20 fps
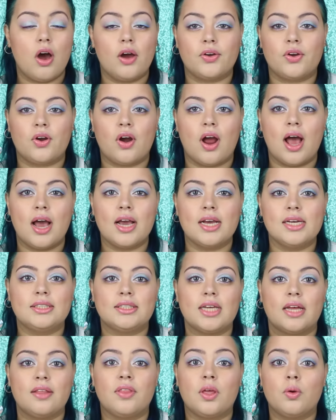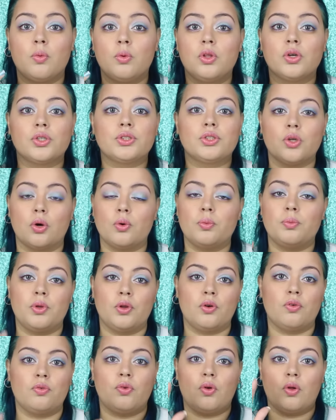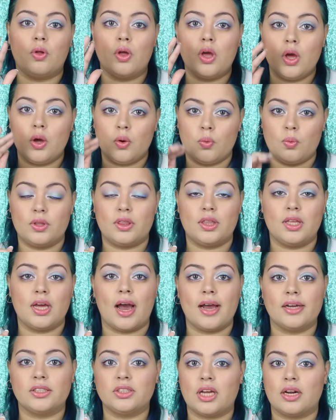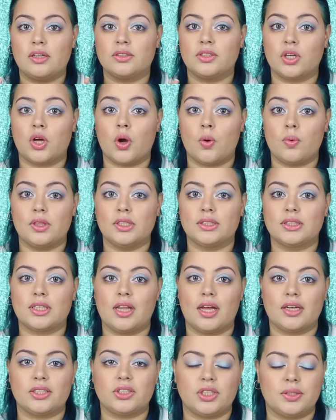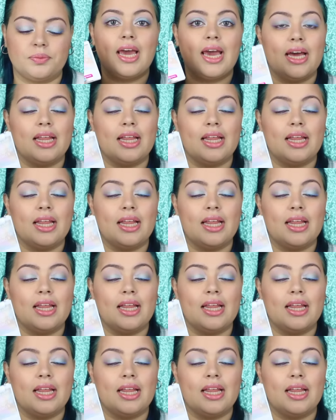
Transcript: on your eyes and they will look so beautiful with the eyeshadows that go with this collection.